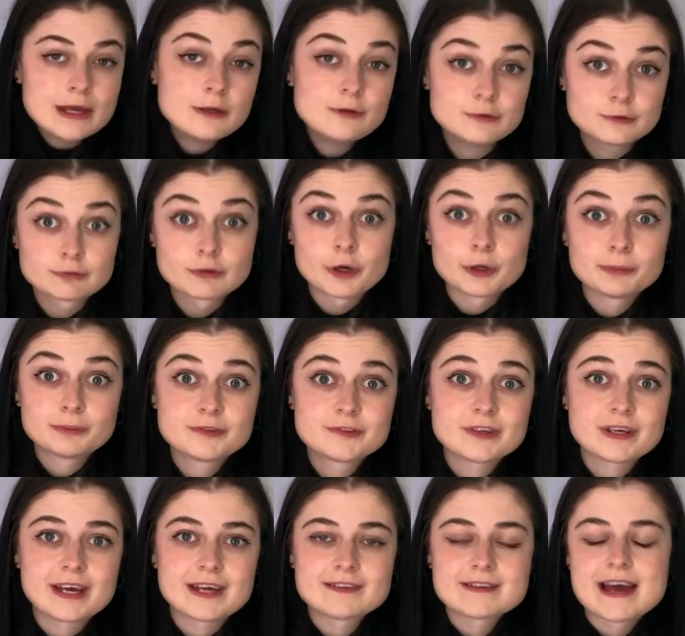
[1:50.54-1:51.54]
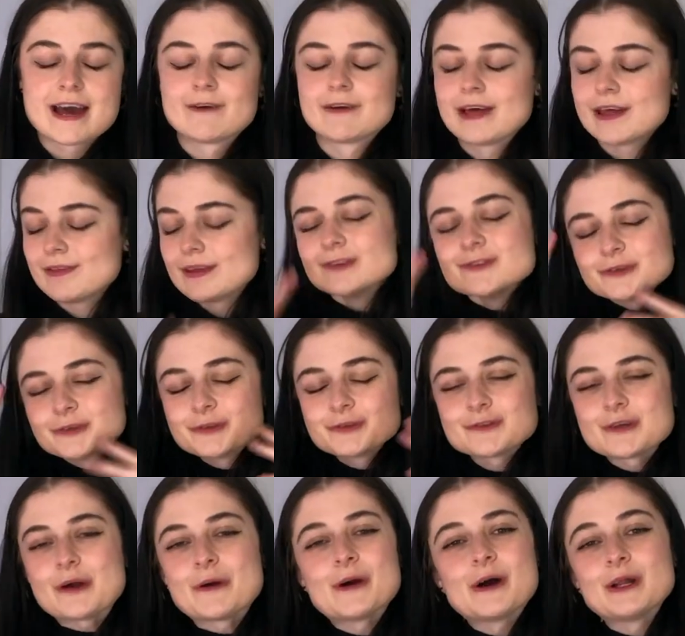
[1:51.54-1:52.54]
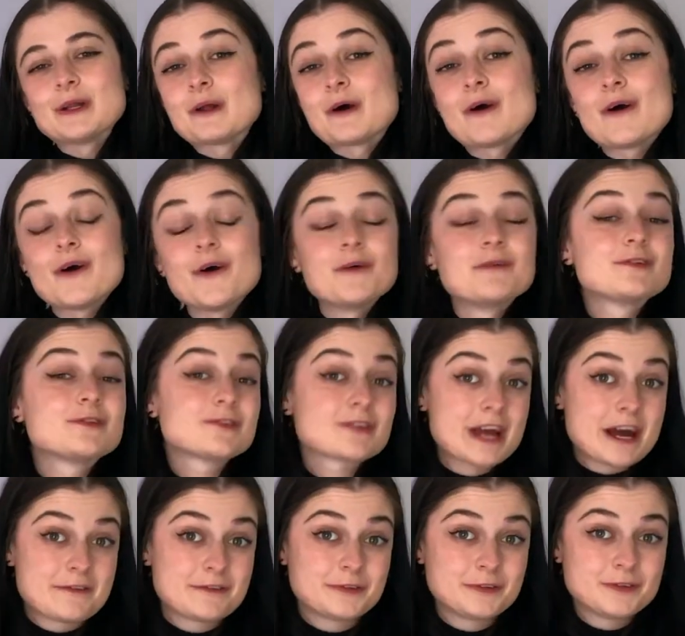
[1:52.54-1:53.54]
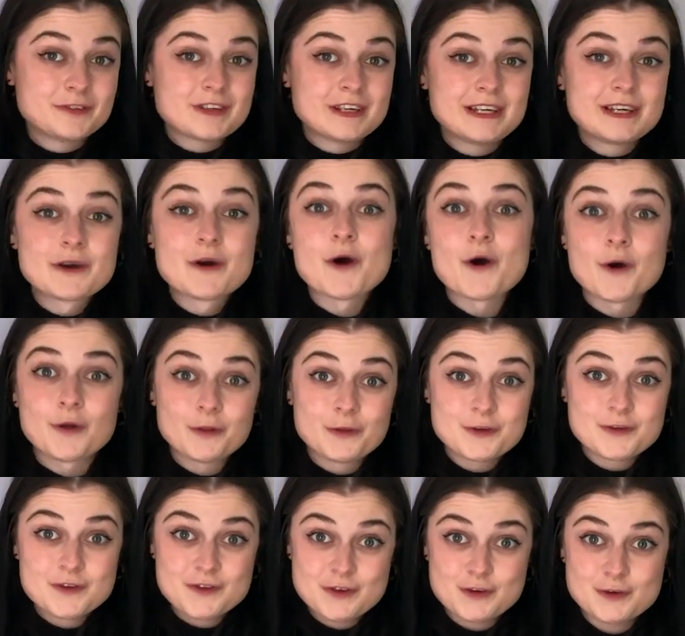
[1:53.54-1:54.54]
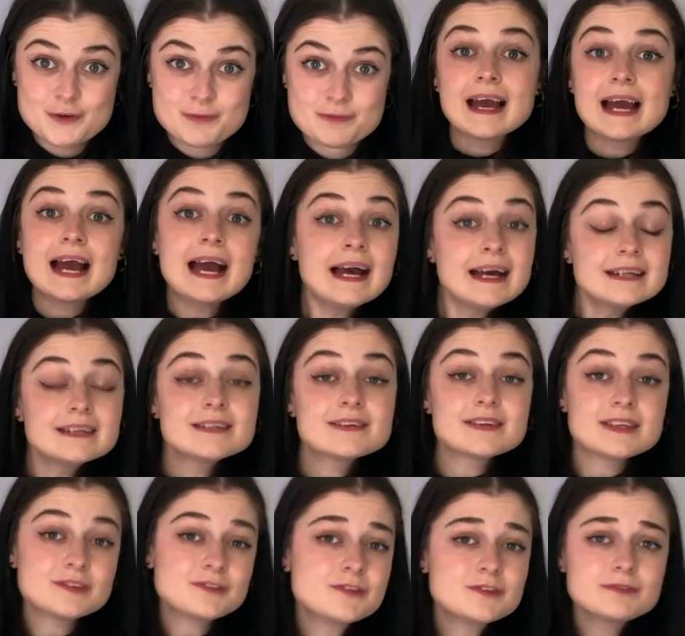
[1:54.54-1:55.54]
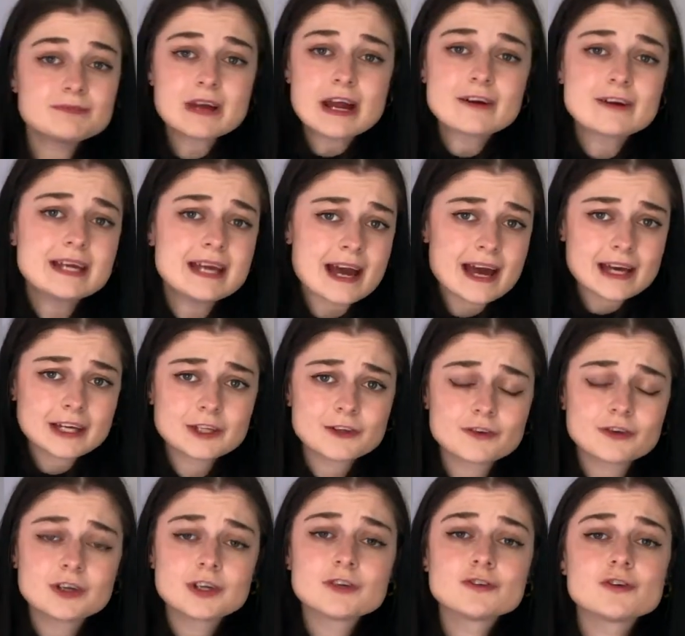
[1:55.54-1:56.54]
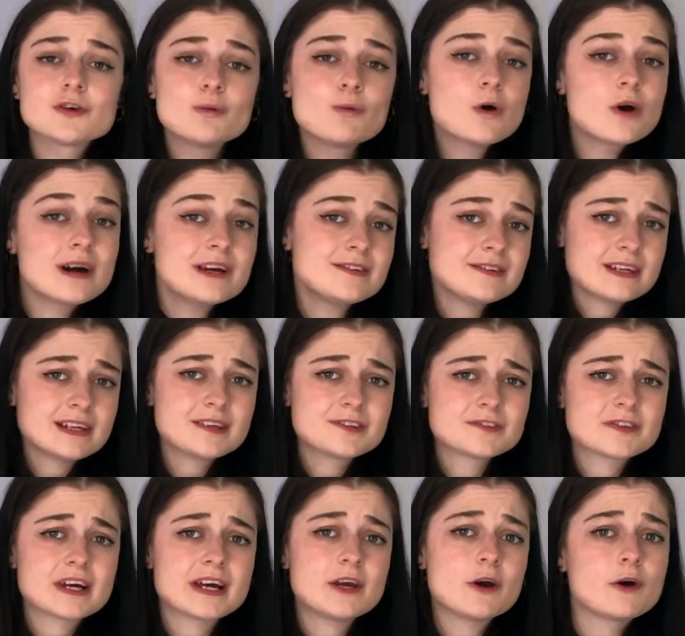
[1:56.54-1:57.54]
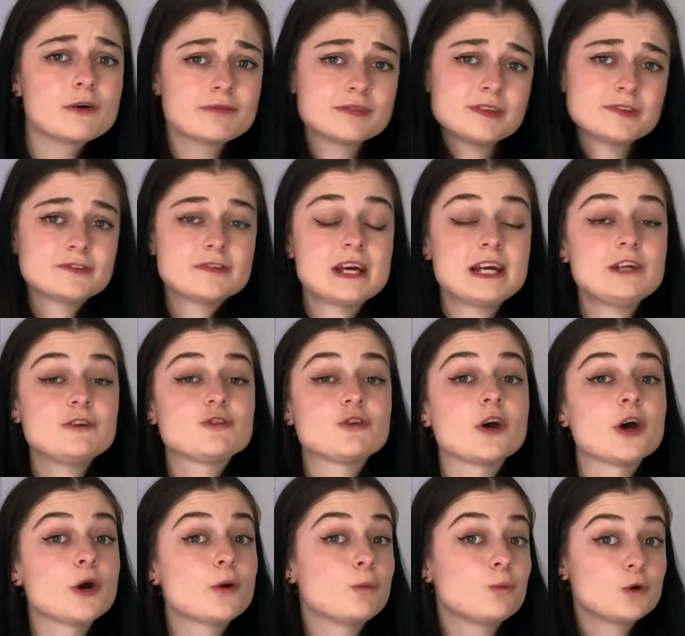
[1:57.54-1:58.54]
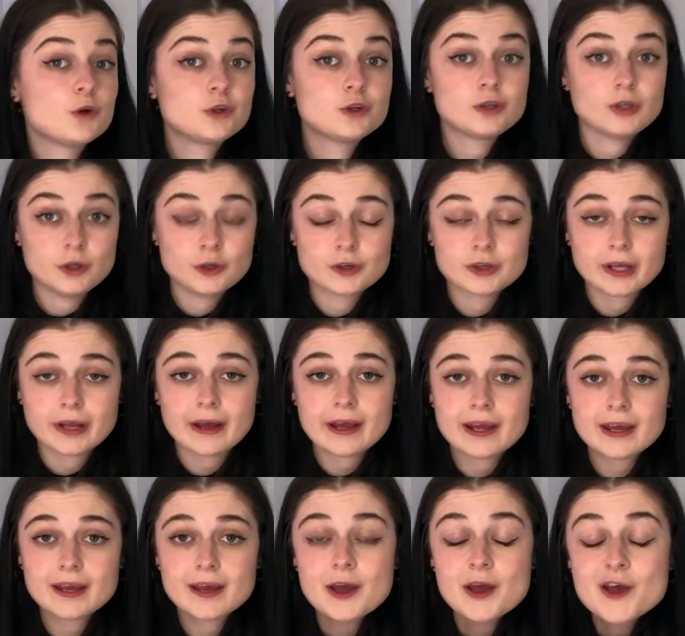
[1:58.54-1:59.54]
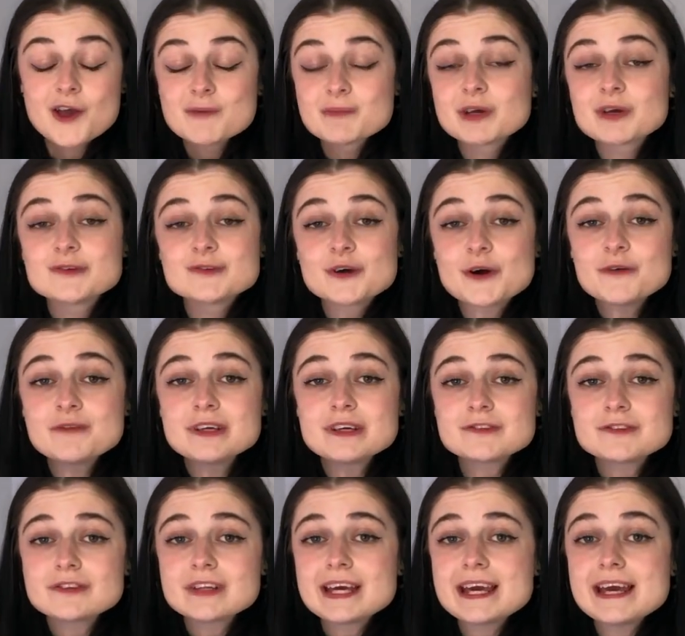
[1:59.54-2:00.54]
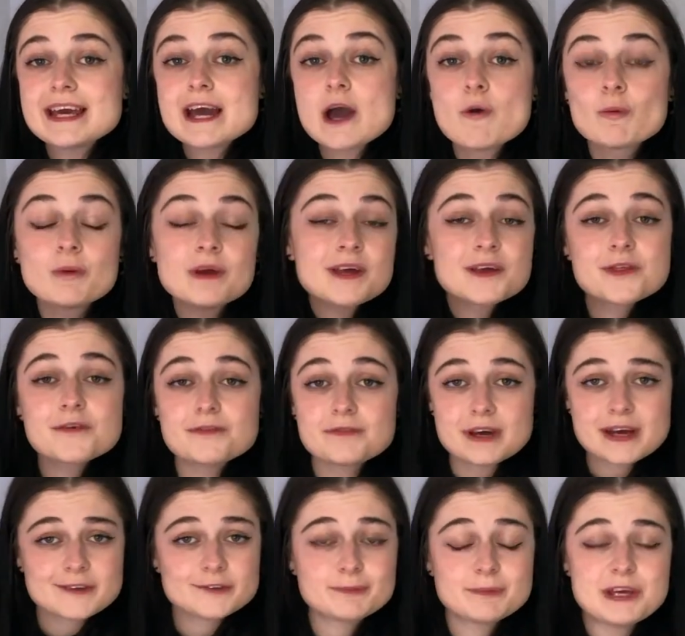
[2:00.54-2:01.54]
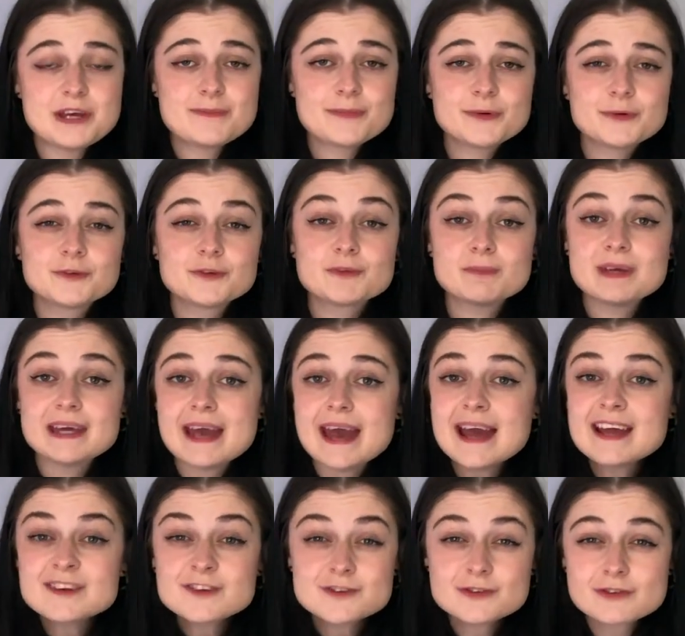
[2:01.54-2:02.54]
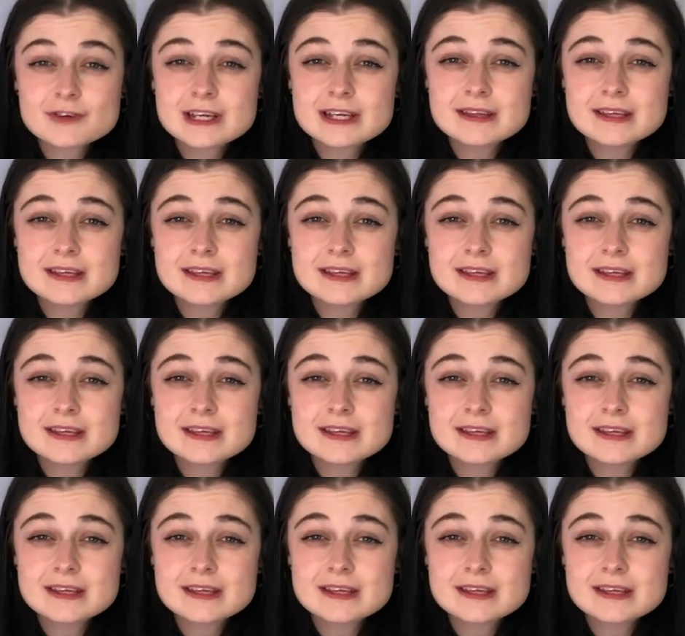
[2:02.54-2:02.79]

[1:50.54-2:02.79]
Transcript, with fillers: use ropes to get down, and there's also a lot of scaffolding on the tomb. And this is very accurate to what a dig site of this nature would look like, because obviously we are the first people to be entering